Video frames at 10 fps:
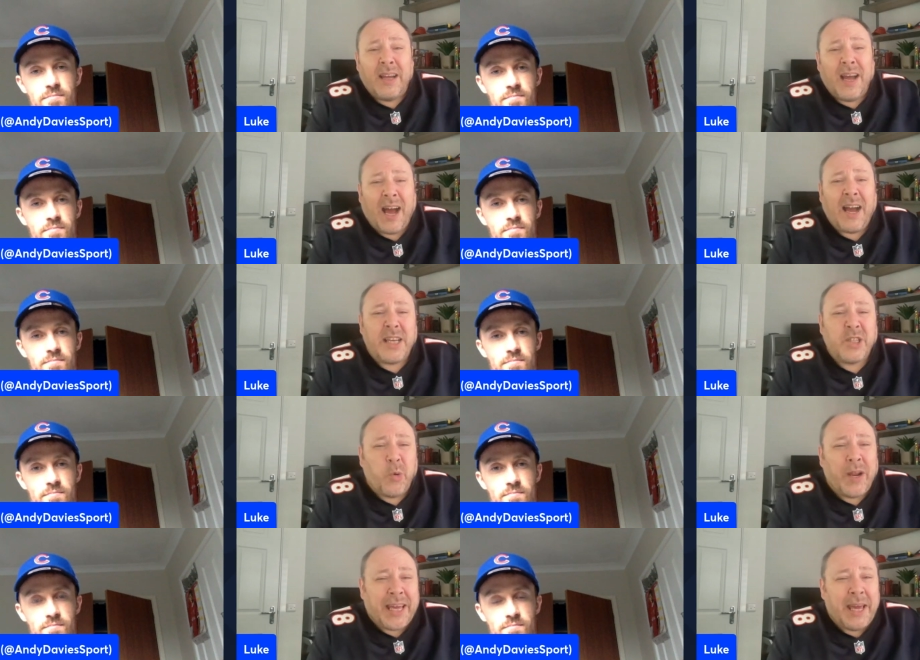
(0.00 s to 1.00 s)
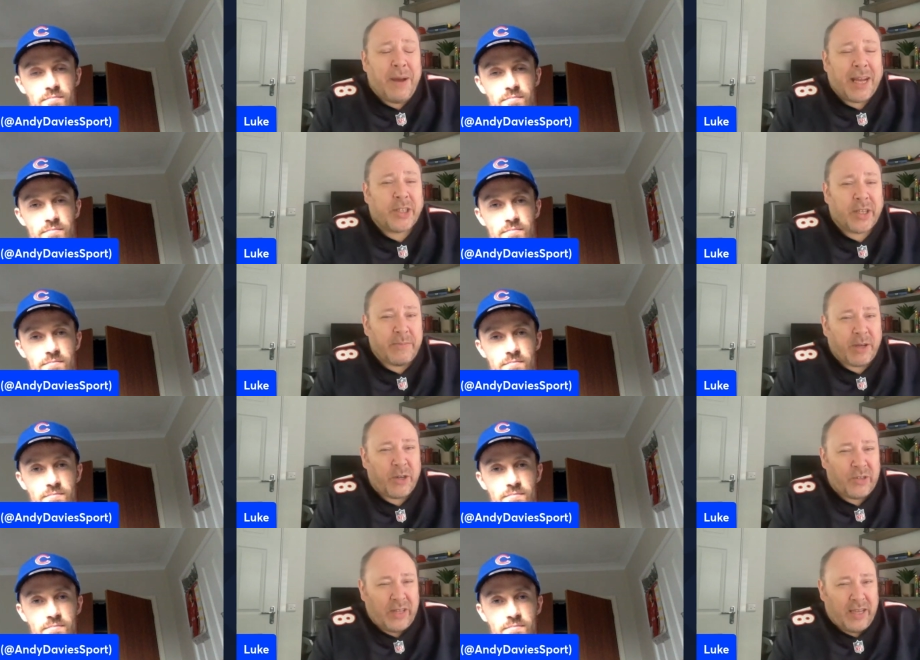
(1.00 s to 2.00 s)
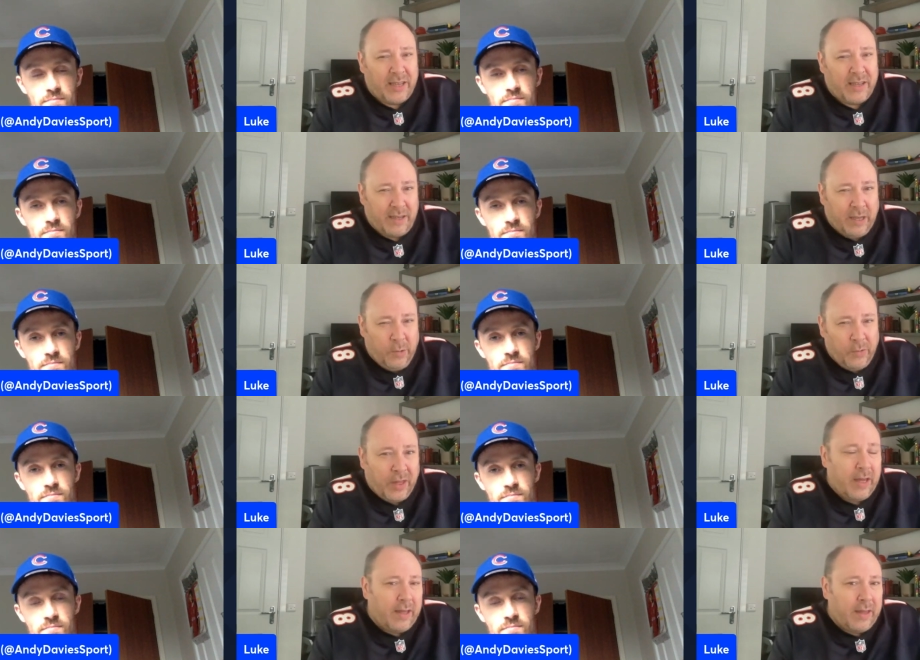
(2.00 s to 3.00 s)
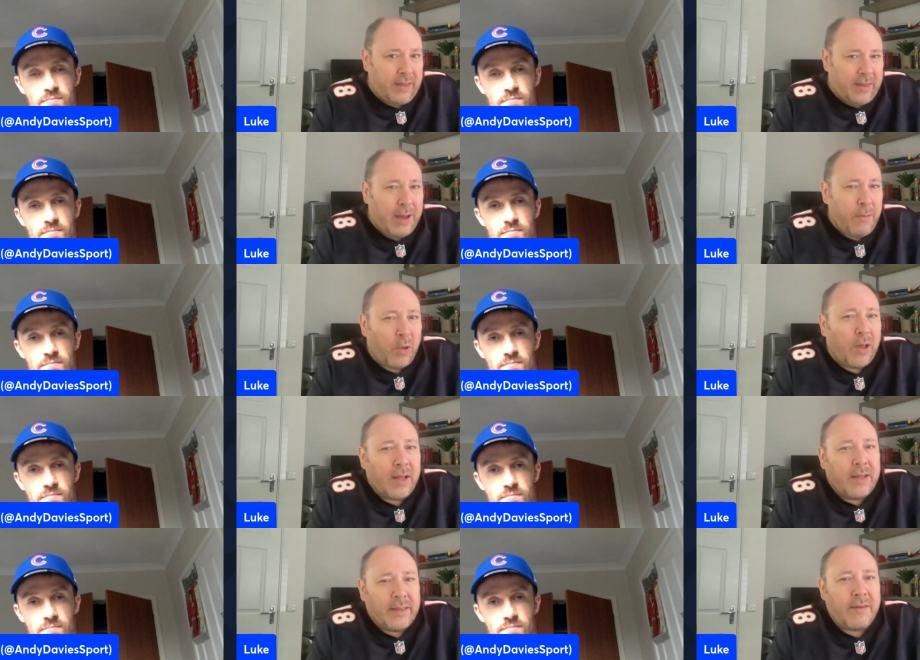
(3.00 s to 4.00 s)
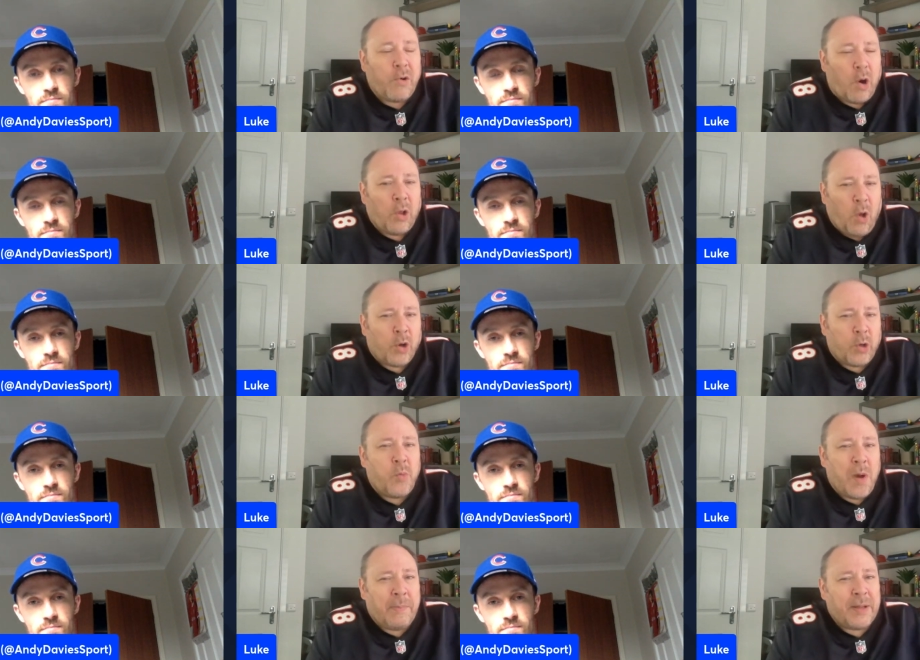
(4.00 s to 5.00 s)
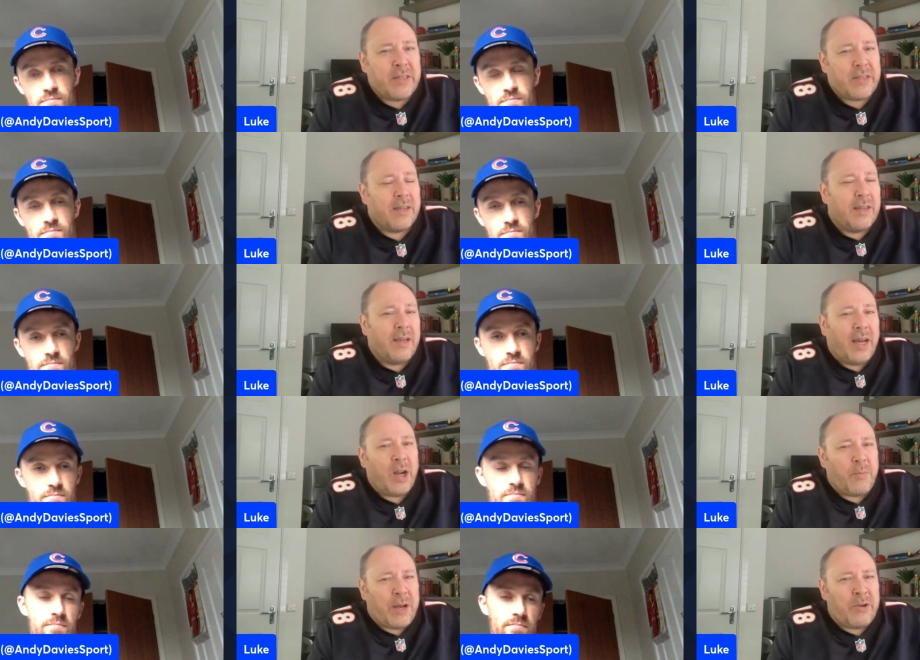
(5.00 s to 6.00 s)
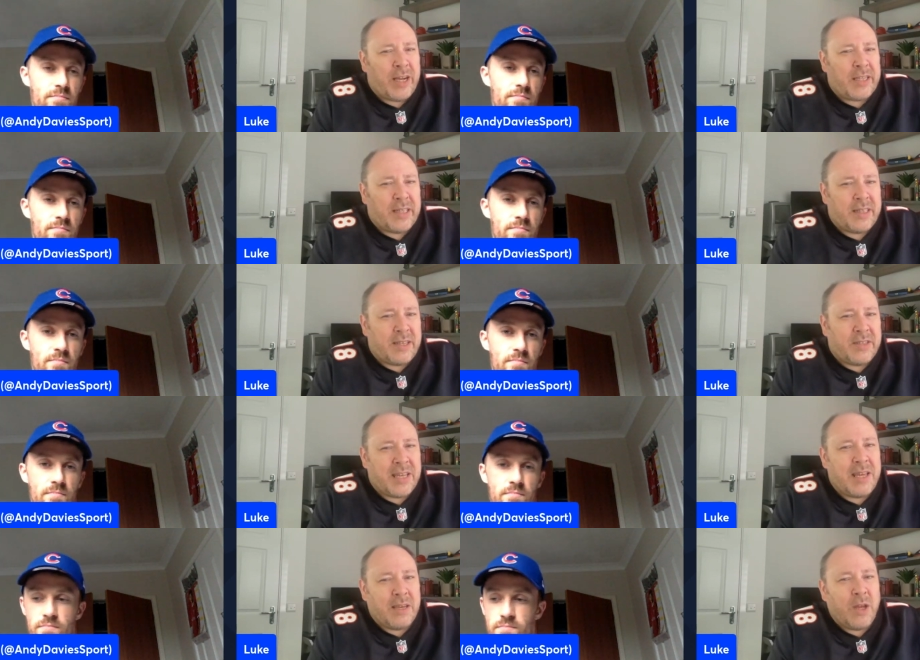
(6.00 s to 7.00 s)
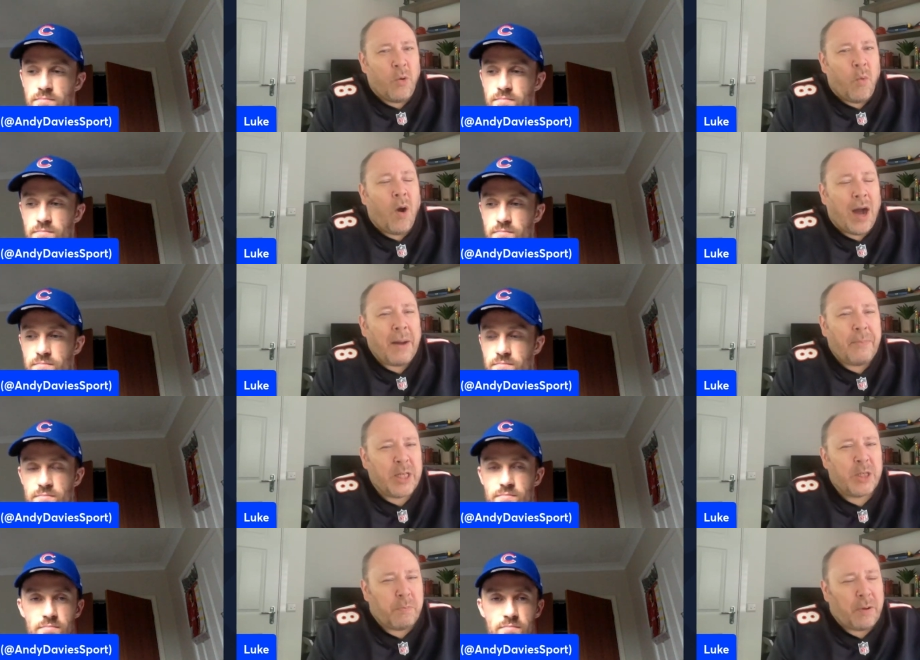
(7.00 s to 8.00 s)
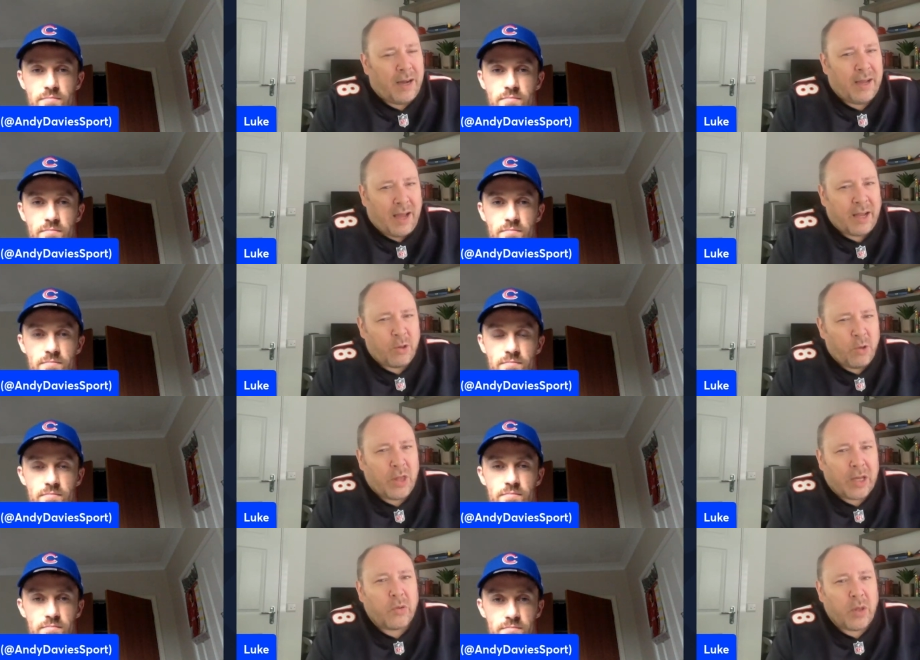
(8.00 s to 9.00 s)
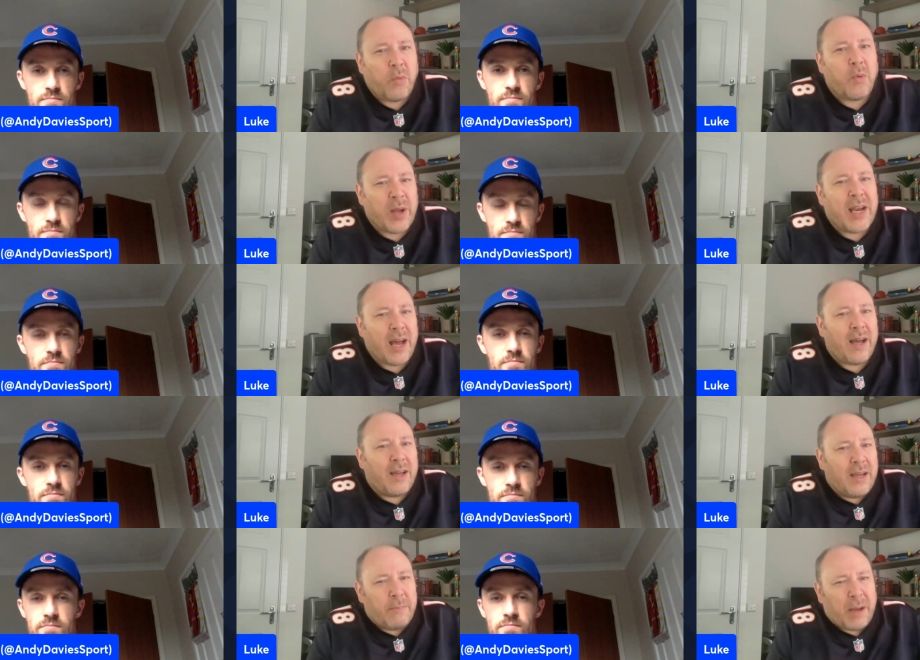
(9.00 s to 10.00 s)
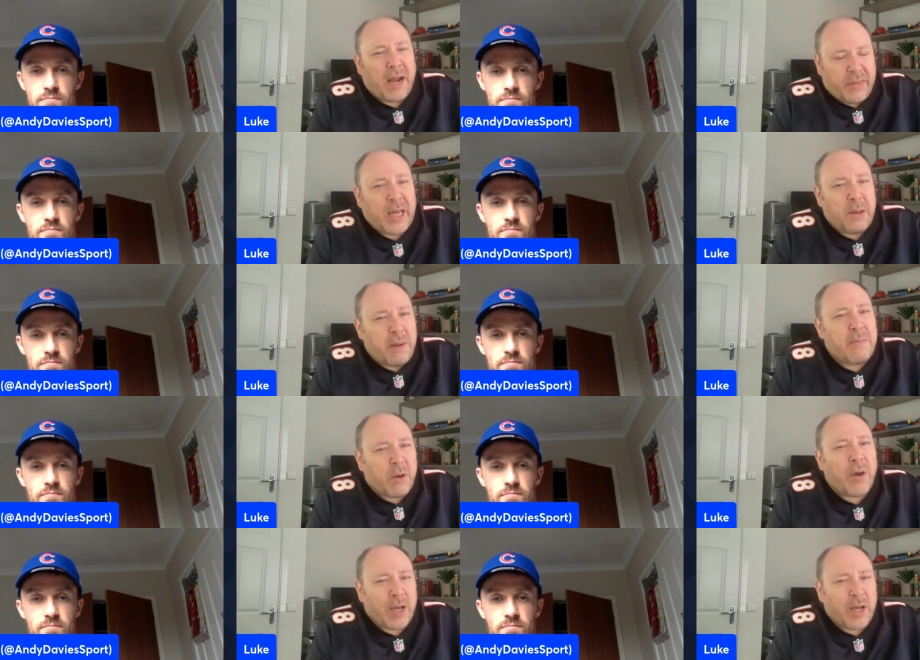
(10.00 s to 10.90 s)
Speaker 1: a high scoring game actually because they, you know, they they will they've got a lot of good weapons and it'll be interesting to see you know what happens. But I, I do think that we win that, but I think it might be quite